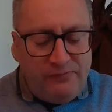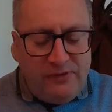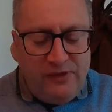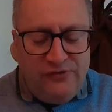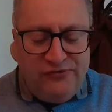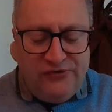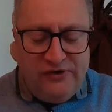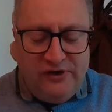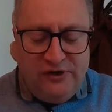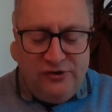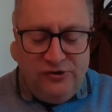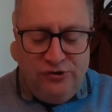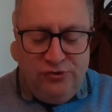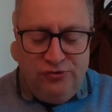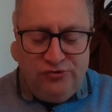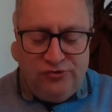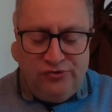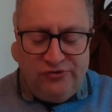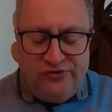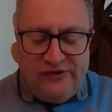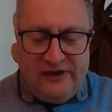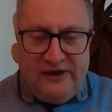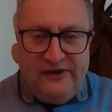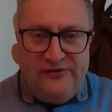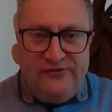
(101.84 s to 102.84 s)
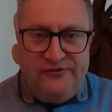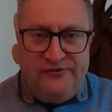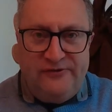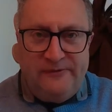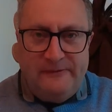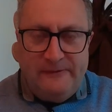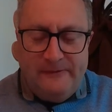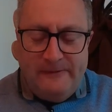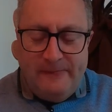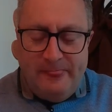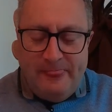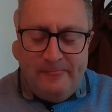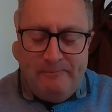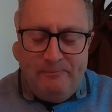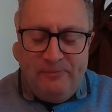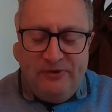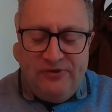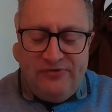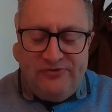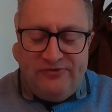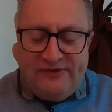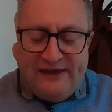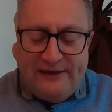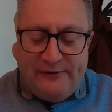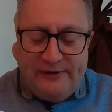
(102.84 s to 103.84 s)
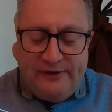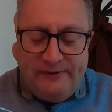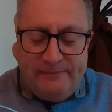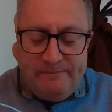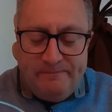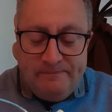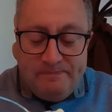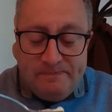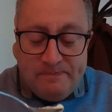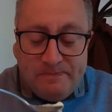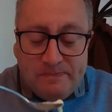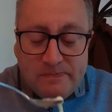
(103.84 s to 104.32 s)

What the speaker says: It's an unusual taste, a bit sour.